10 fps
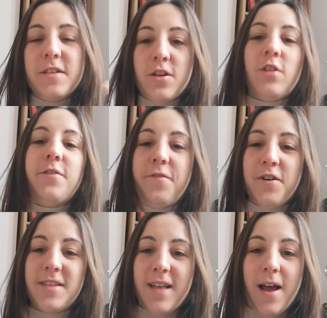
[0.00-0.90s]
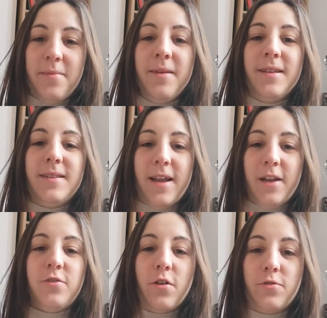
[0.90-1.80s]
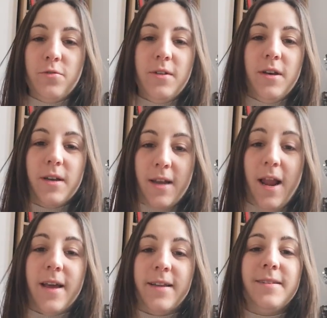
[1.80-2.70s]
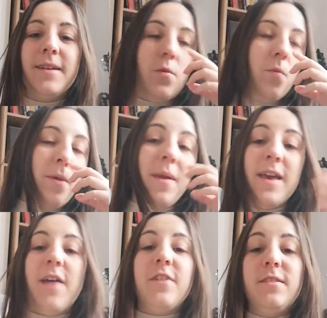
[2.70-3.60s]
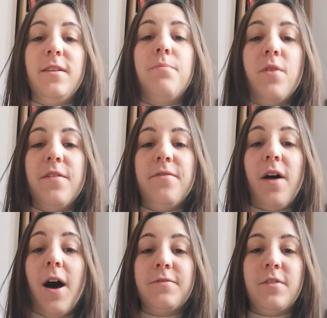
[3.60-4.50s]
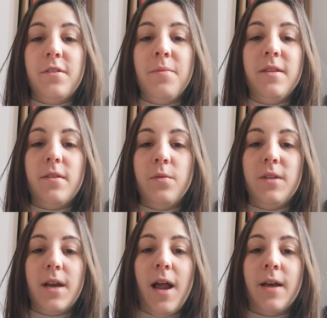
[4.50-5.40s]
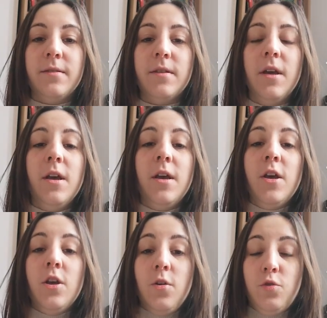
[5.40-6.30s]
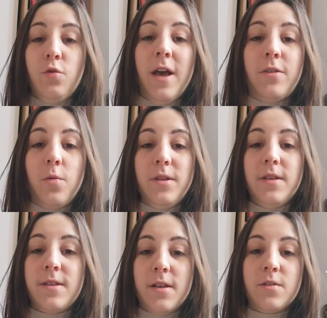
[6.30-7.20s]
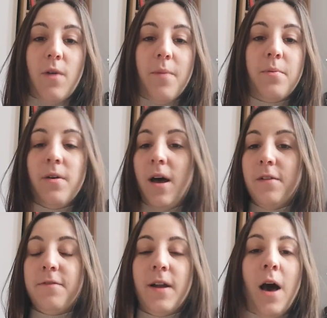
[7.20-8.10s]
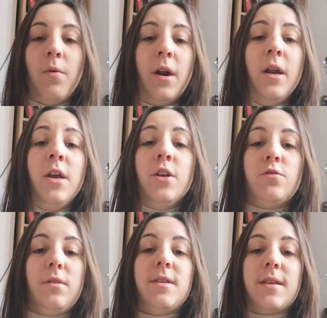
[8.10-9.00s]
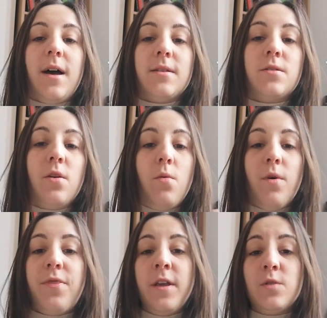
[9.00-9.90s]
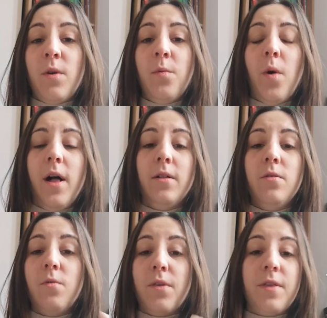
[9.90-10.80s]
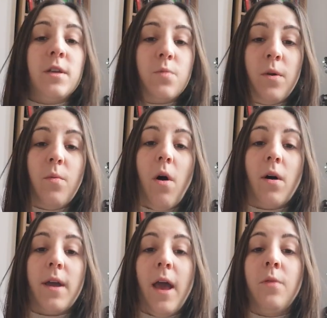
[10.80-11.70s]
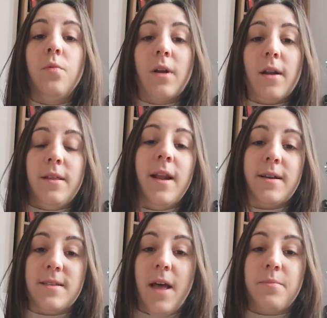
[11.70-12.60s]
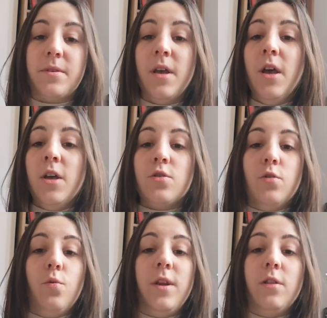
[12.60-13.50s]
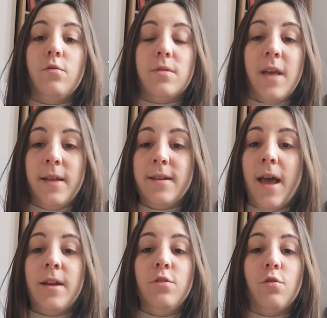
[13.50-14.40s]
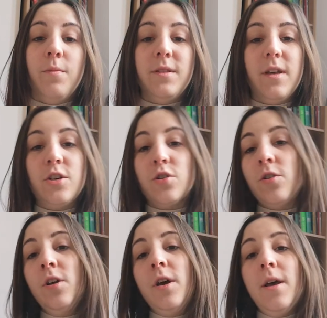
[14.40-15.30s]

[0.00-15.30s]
it's not the first time that I talk to the client, we may have a debrief after the meeting with the client together with the sales rep, half an hour, to discuss what things went well, what things went wrong, and what are the next steps. So do we need to send any documentation